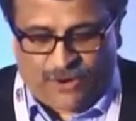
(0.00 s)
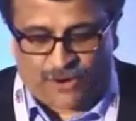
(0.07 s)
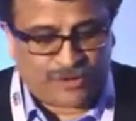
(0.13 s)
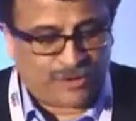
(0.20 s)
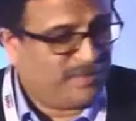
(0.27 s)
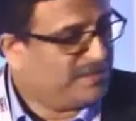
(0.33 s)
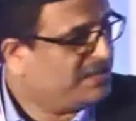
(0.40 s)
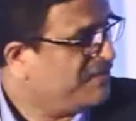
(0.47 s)

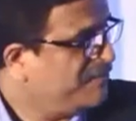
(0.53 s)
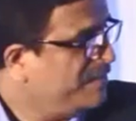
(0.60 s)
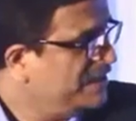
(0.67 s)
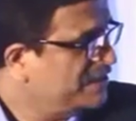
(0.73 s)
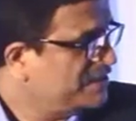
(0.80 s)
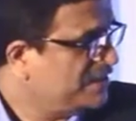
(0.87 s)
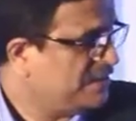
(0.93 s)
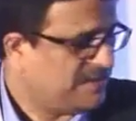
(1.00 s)
Honorable Chief
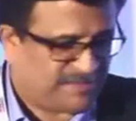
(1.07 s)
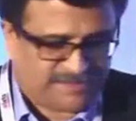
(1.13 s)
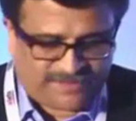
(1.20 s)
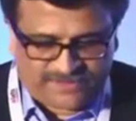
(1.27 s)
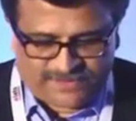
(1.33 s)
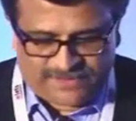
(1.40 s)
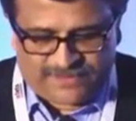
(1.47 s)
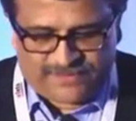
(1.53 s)
Minister,
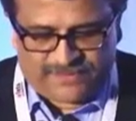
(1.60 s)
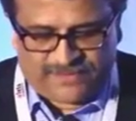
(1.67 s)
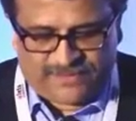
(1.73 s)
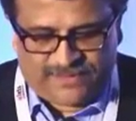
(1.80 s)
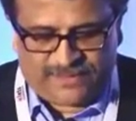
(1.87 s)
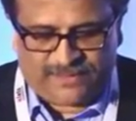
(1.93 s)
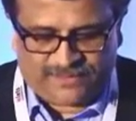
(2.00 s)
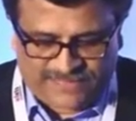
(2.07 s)

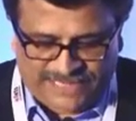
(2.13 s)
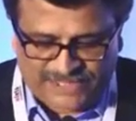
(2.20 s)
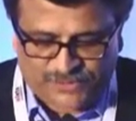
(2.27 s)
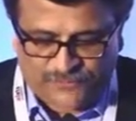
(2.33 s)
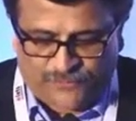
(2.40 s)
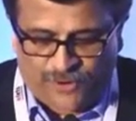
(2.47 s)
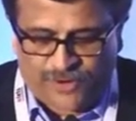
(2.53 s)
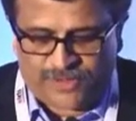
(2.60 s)
guest
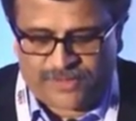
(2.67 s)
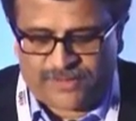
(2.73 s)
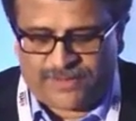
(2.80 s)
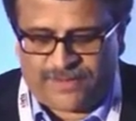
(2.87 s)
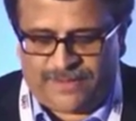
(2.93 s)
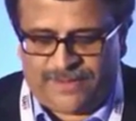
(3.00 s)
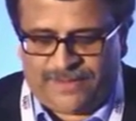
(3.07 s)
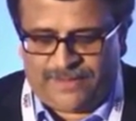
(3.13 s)
of honor,
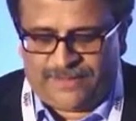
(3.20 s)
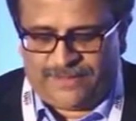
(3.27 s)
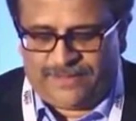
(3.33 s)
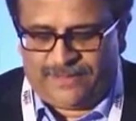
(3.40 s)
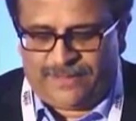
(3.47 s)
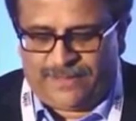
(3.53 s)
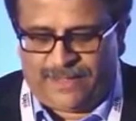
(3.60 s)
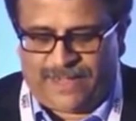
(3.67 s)

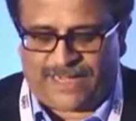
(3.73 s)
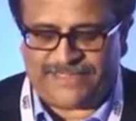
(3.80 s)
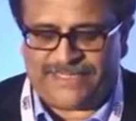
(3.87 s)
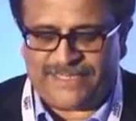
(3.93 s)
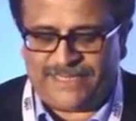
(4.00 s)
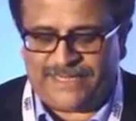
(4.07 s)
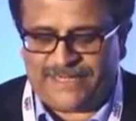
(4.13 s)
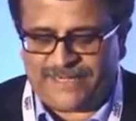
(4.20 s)
other
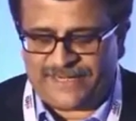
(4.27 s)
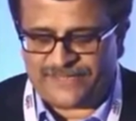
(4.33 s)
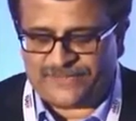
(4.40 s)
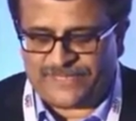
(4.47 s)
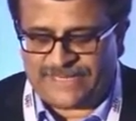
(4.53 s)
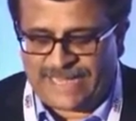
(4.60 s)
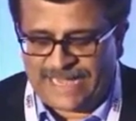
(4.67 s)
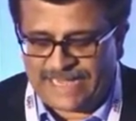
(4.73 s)
dignitaries on
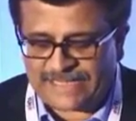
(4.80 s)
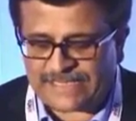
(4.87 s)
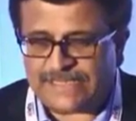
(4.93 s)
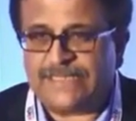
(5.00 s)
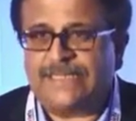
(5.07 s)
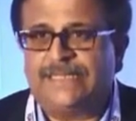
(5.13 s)
the dais,